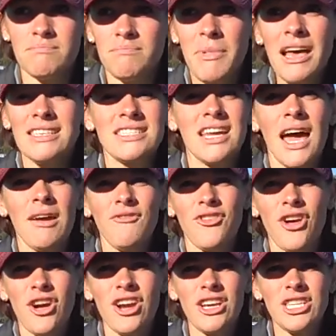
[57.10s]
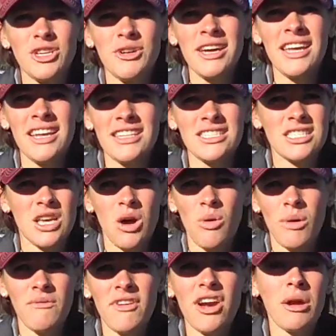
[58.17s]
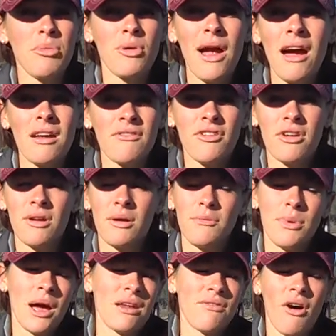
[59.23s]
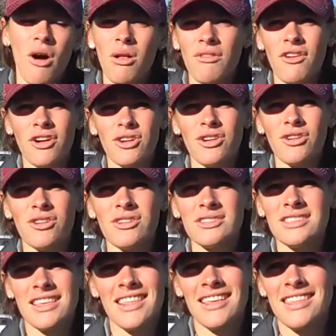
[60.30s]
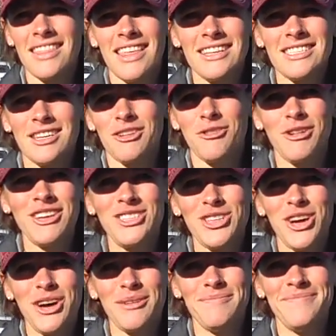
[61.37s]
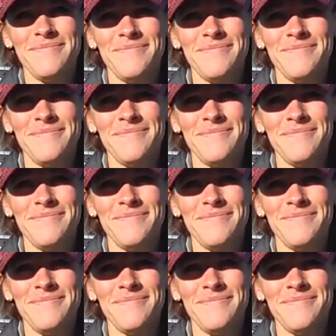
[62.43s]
best time for her to do it, and so I'm very proud of her and proud of all of our girls. I think that they did a great job.